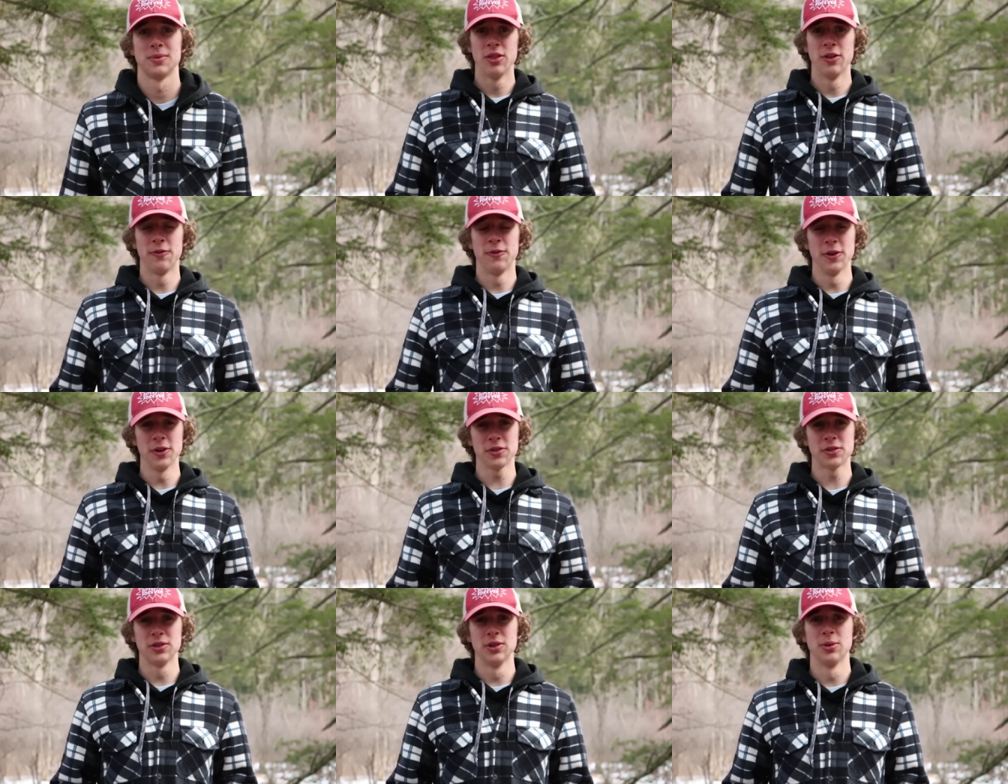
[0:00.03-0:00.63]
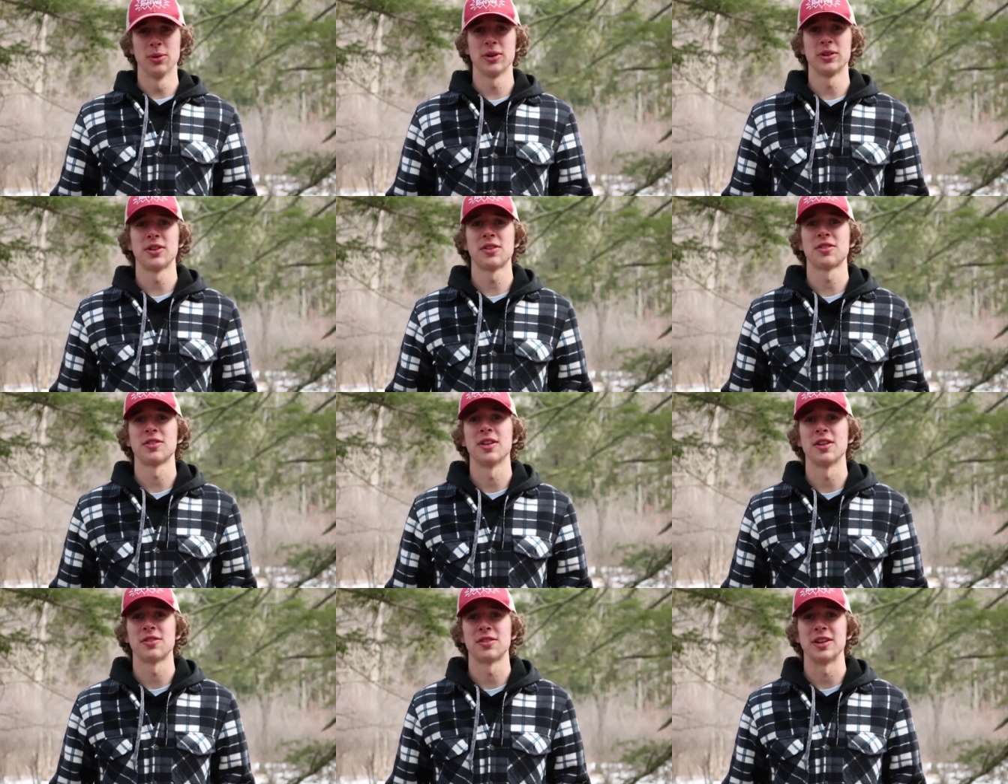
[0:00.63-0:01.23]
The first lure in
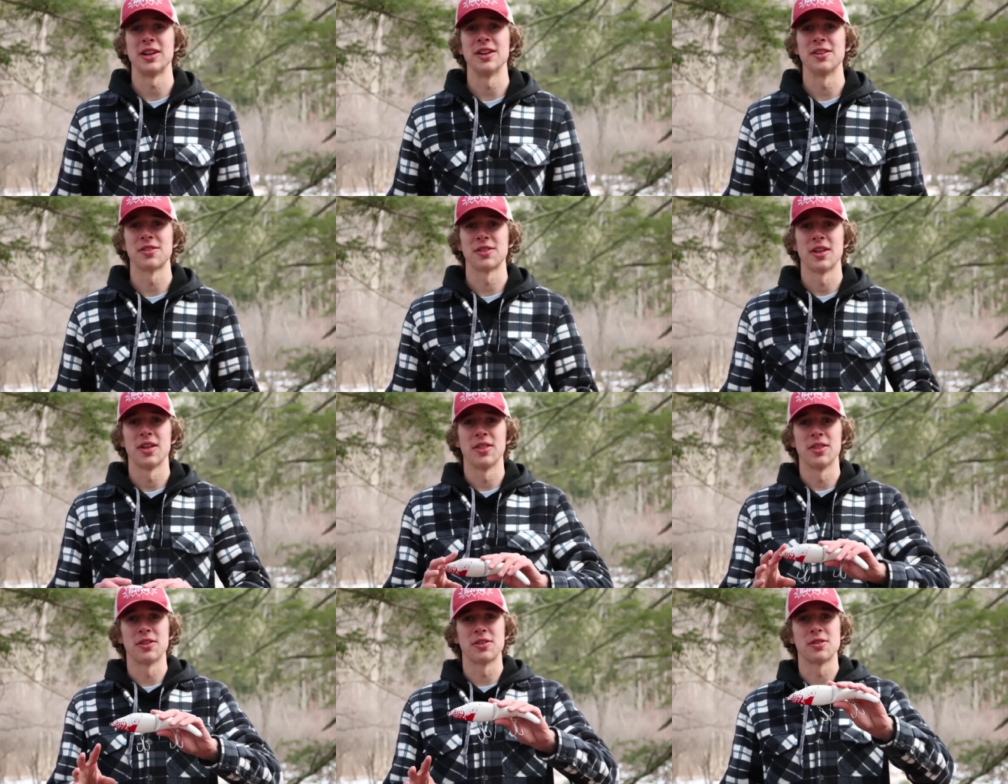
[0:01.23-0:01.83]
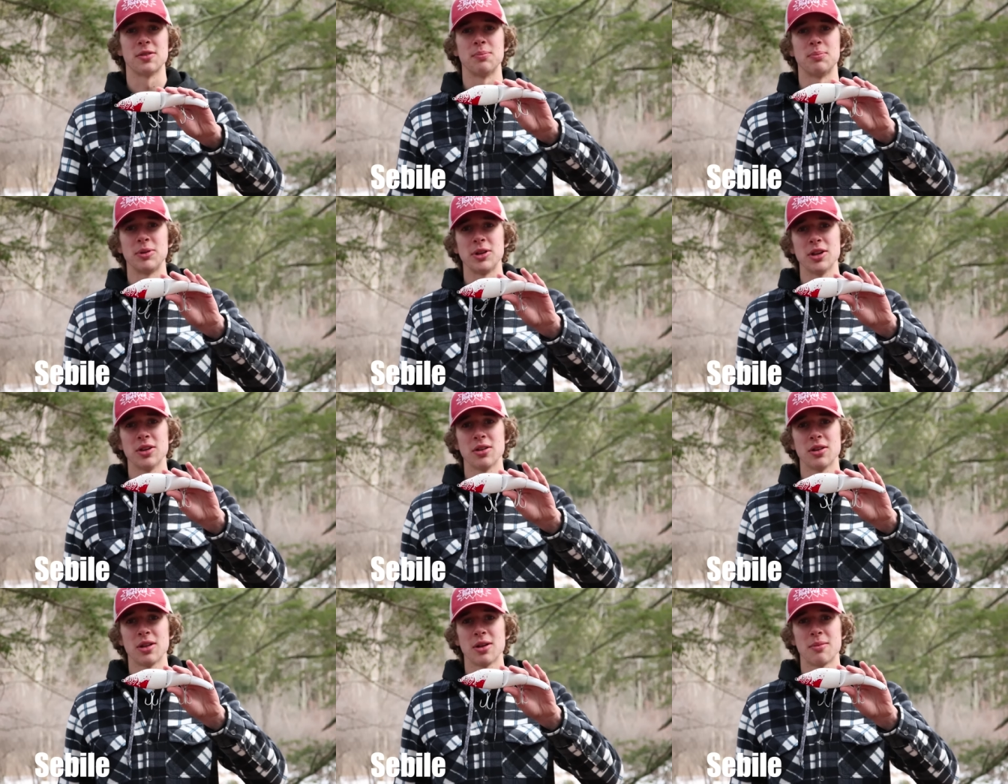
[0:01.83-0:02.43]
this list is the
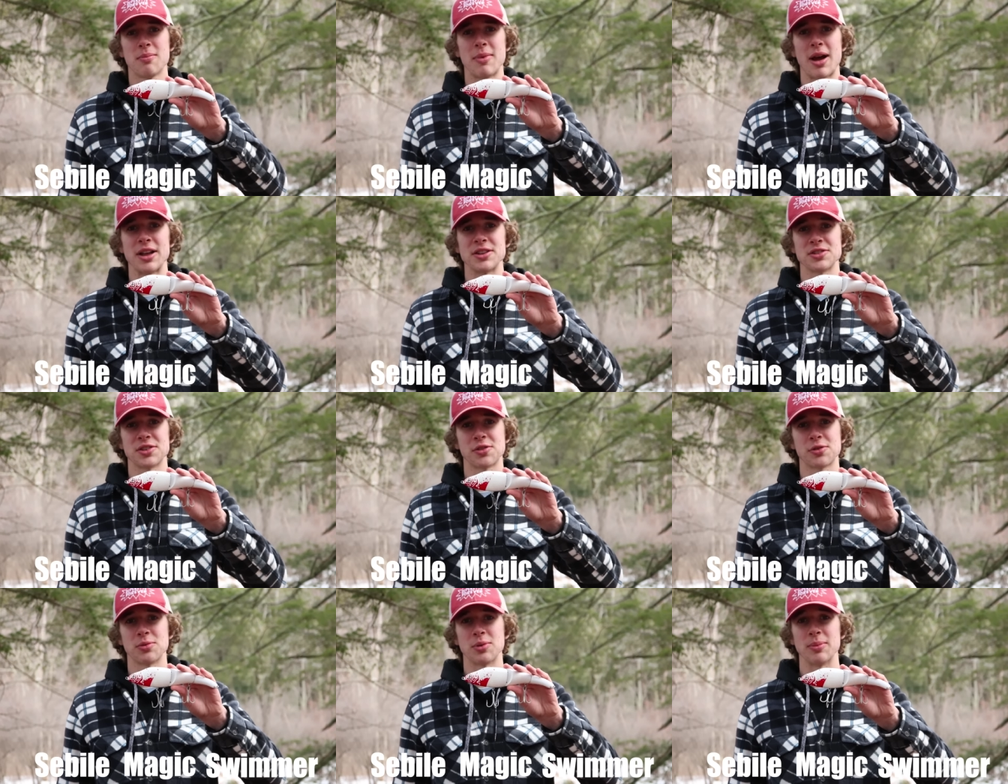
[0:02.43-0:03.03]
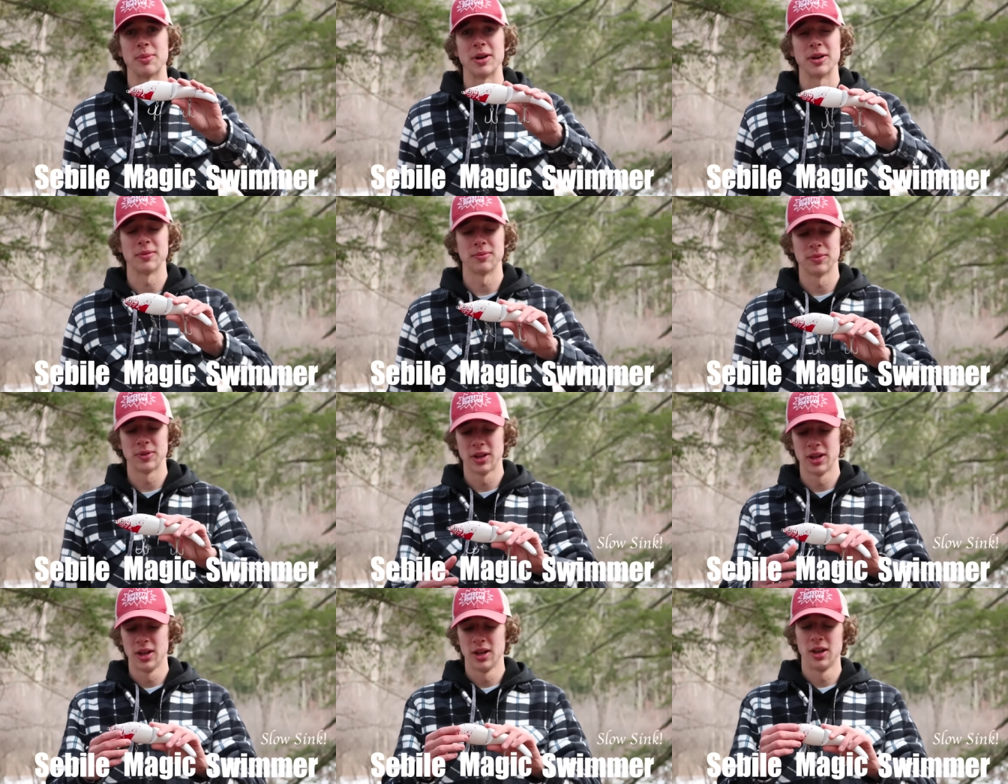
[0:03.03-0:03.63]
Sebile Magic Swimmer.
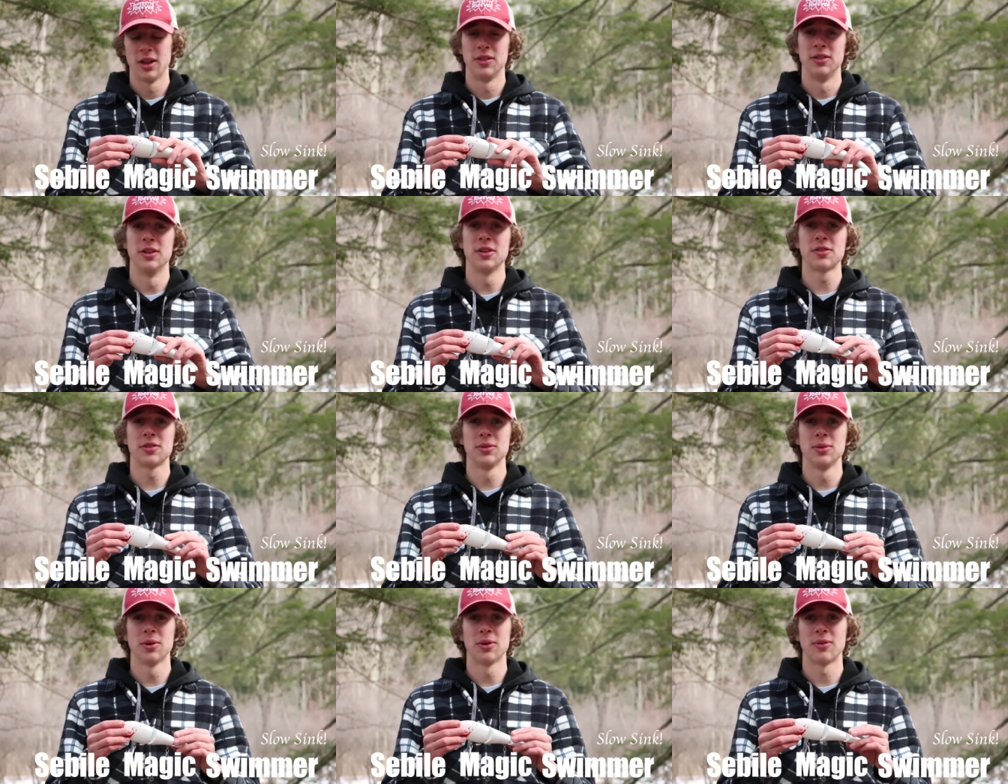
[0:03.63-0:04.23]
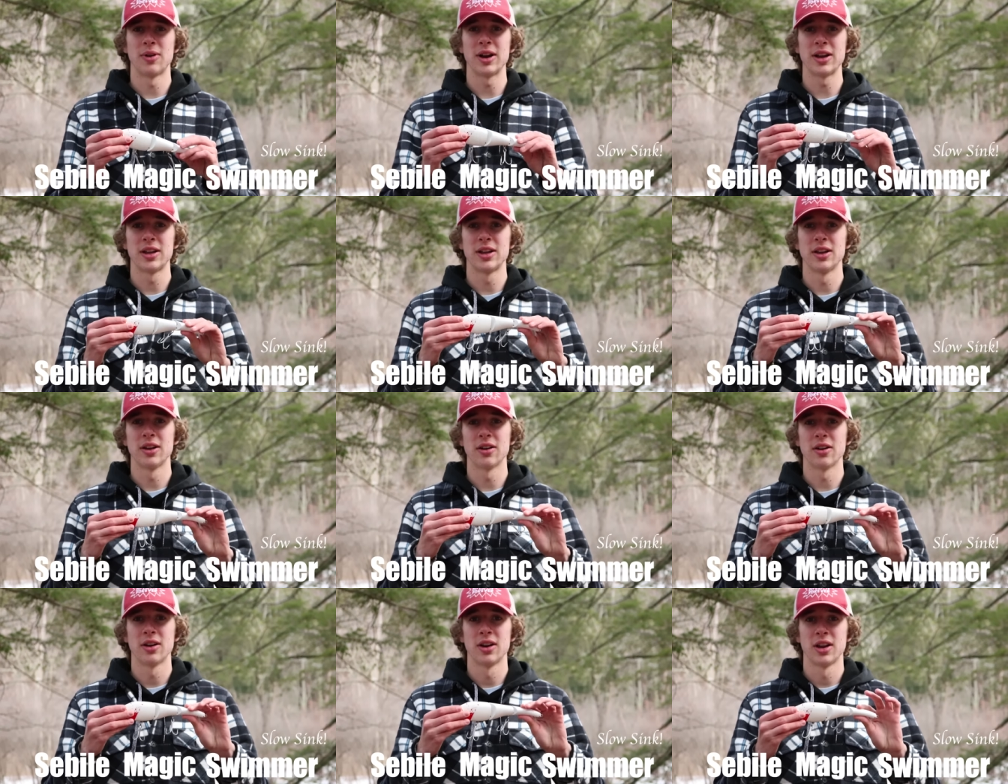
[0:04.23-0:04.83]
This lure right
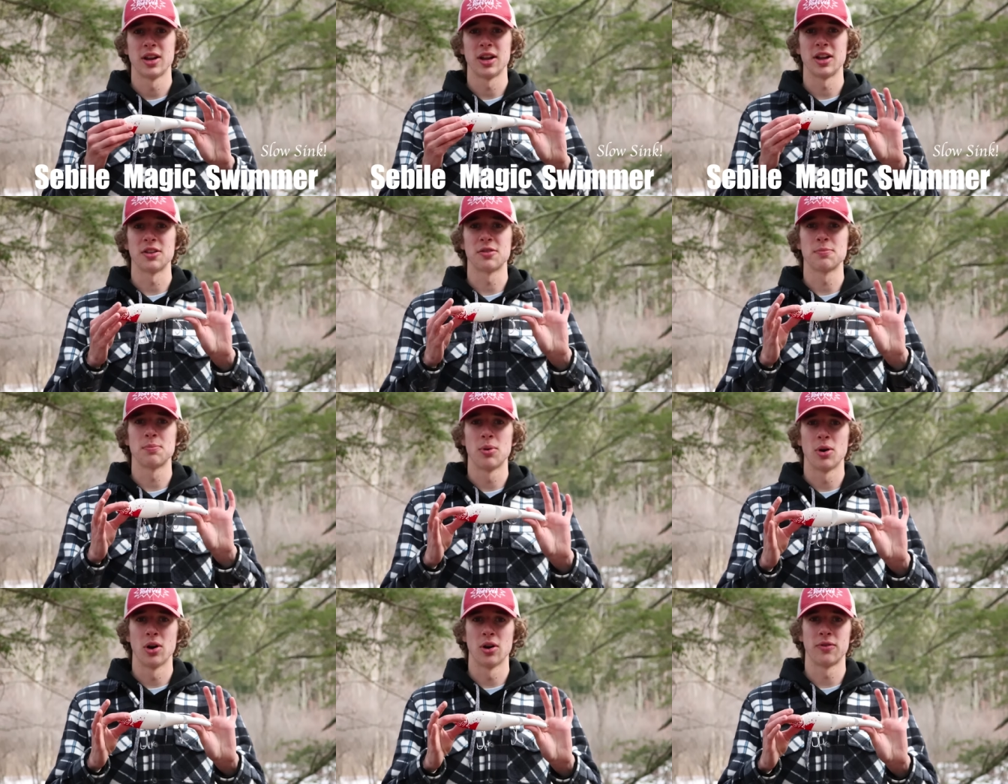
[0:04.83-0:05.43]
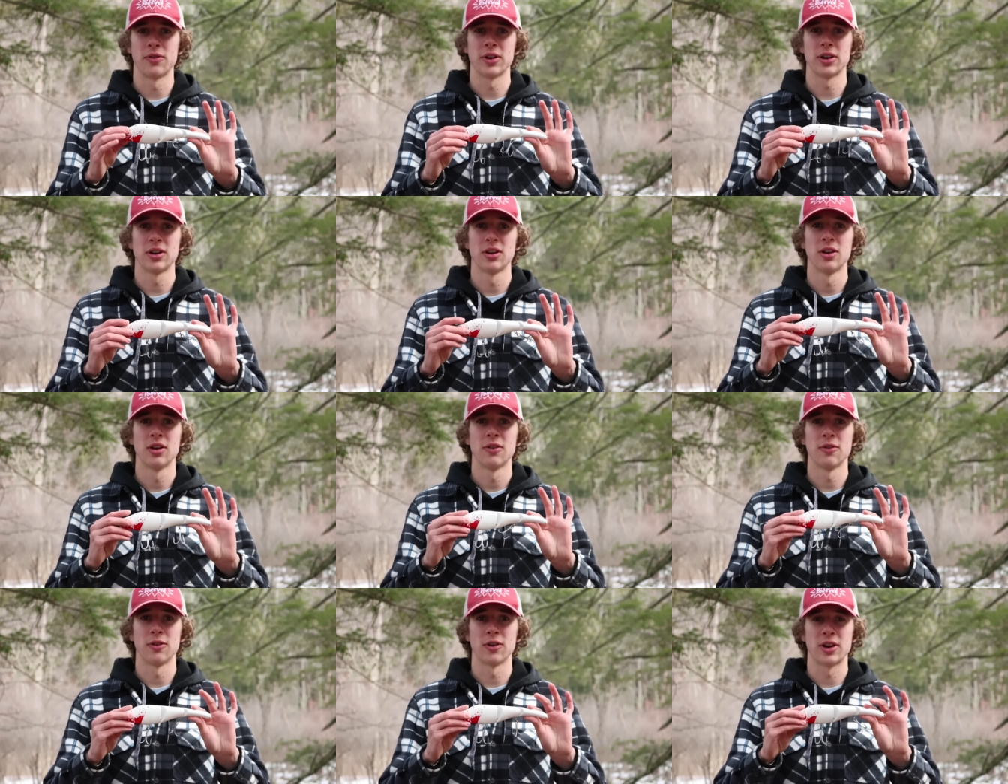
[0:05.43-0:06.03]
here is perfect
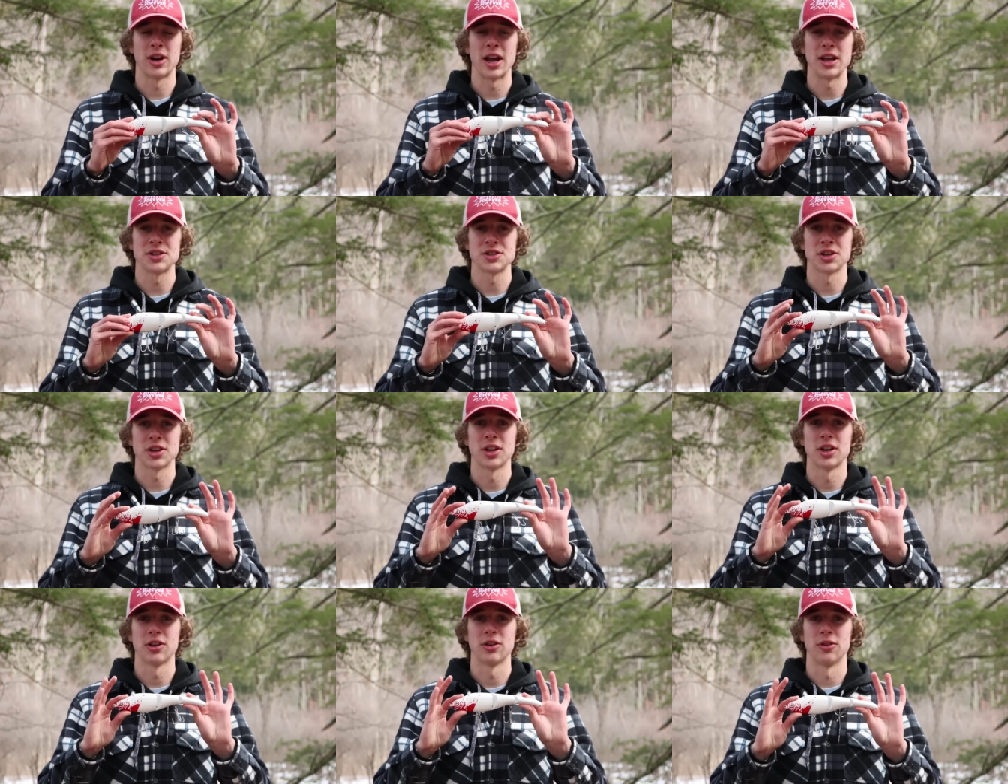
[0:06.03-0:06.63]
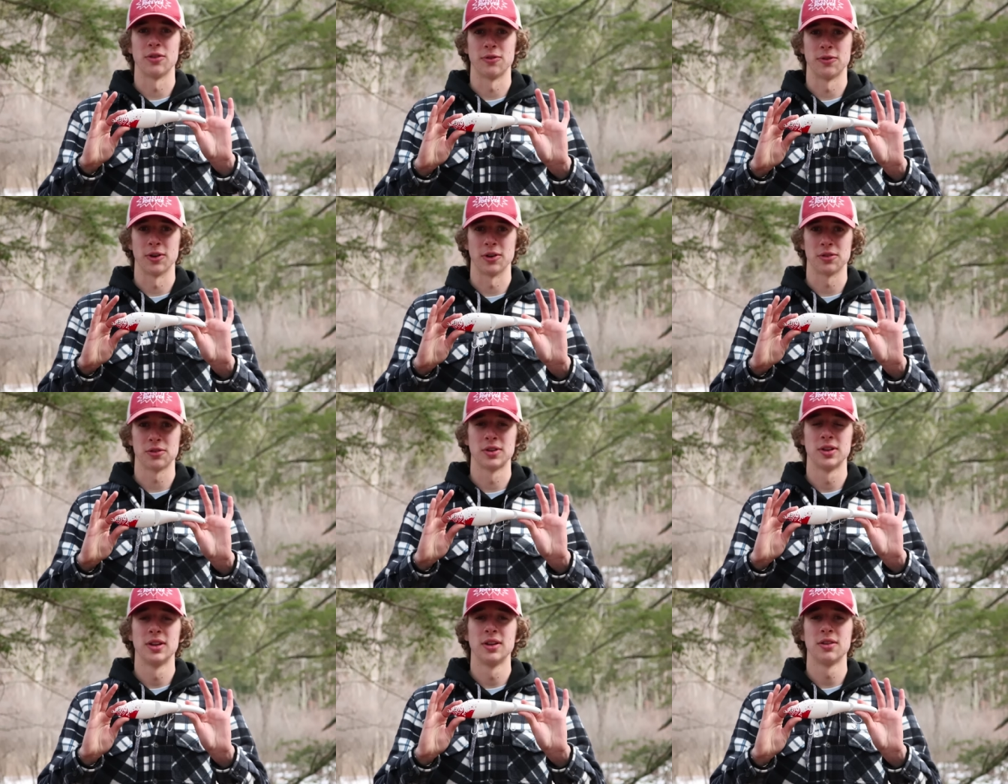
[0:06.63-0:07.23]
for catching your
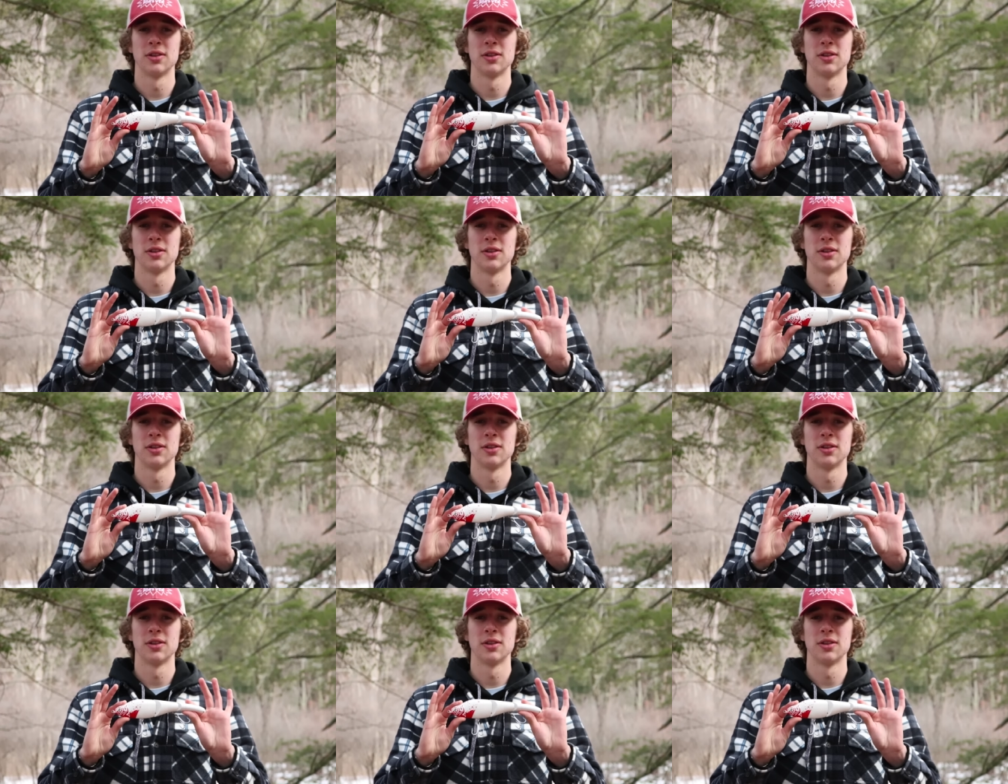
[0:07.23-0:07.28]
first